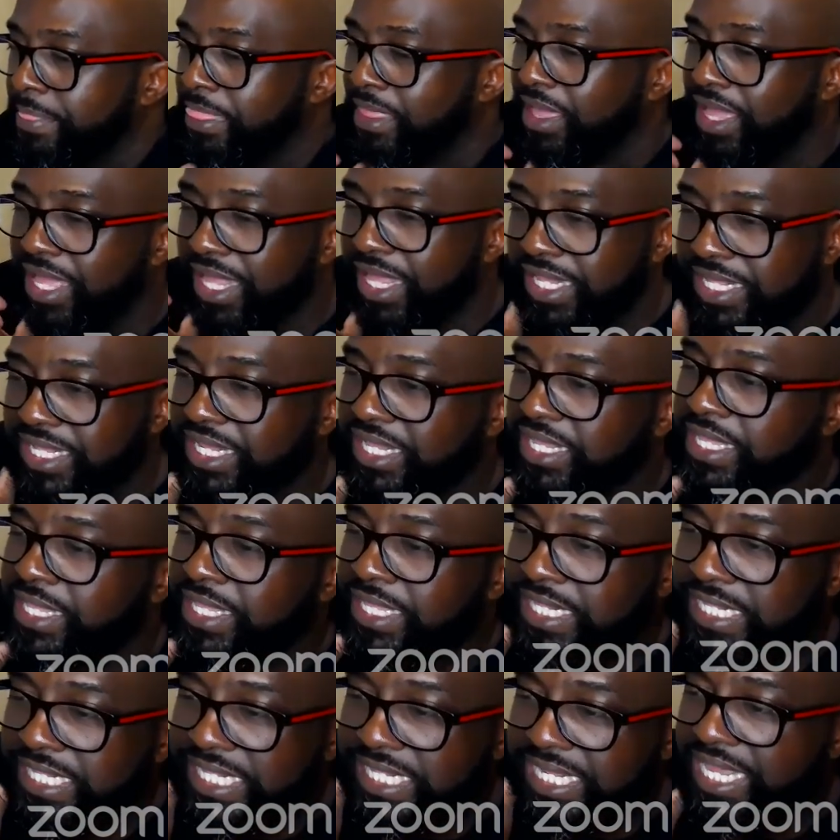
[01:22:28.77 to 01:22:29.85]
Uh
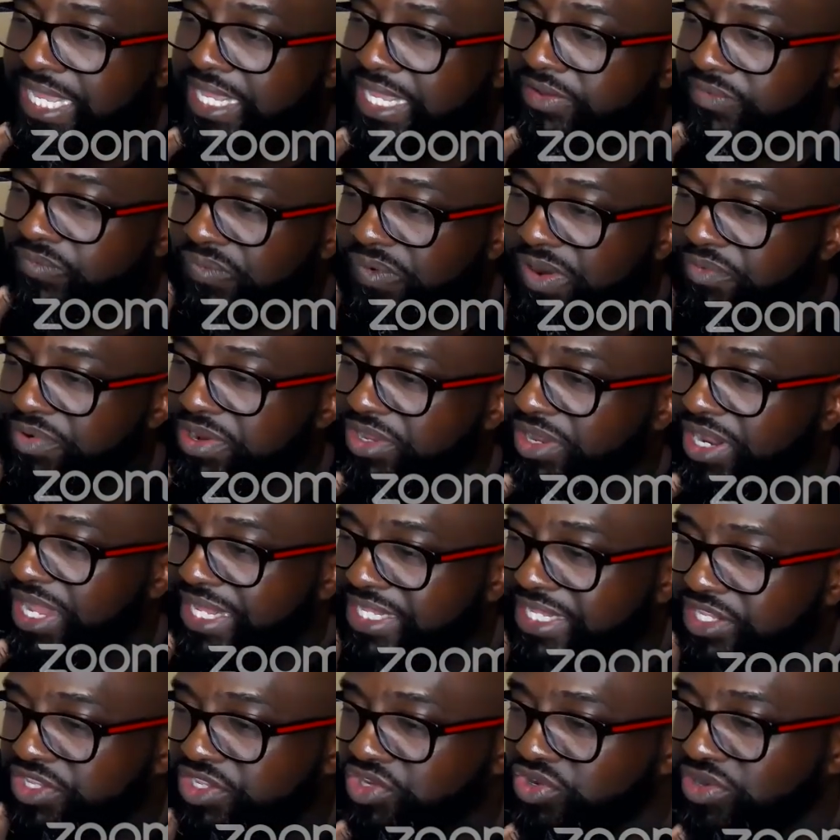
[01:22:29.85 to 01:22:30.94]
nah, what we're gonna have
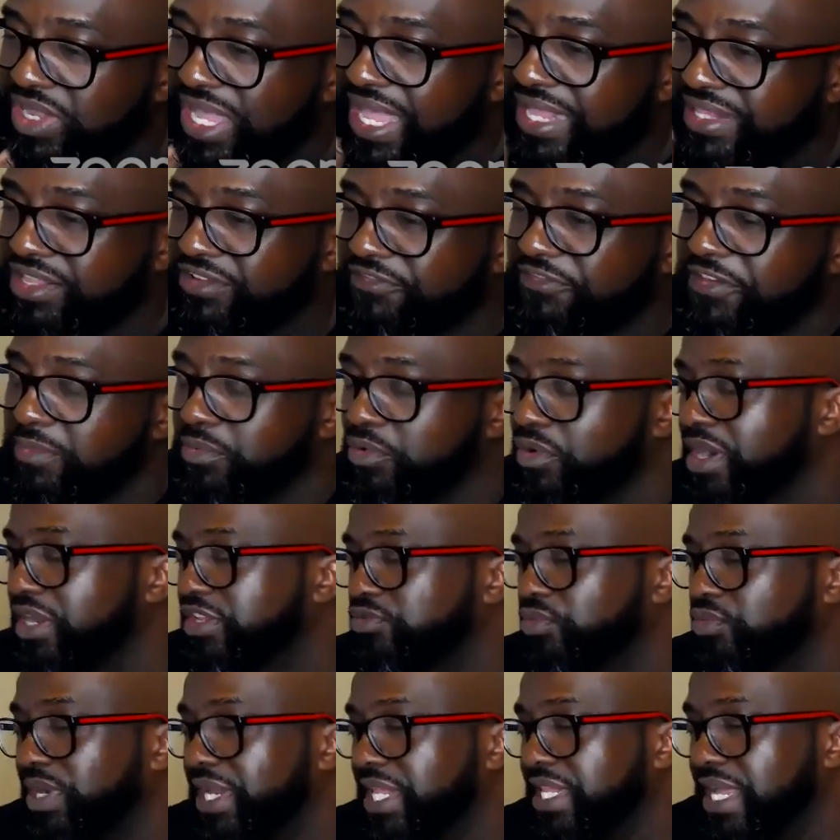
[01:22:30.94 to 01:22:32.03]
to do after February
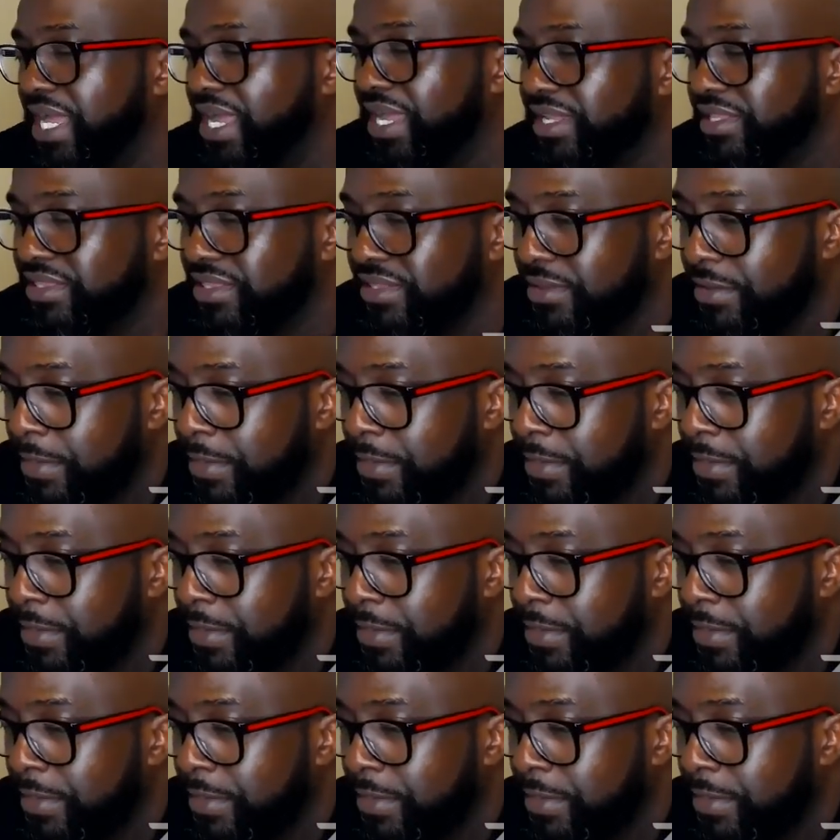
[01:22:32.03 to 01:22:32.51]
29th,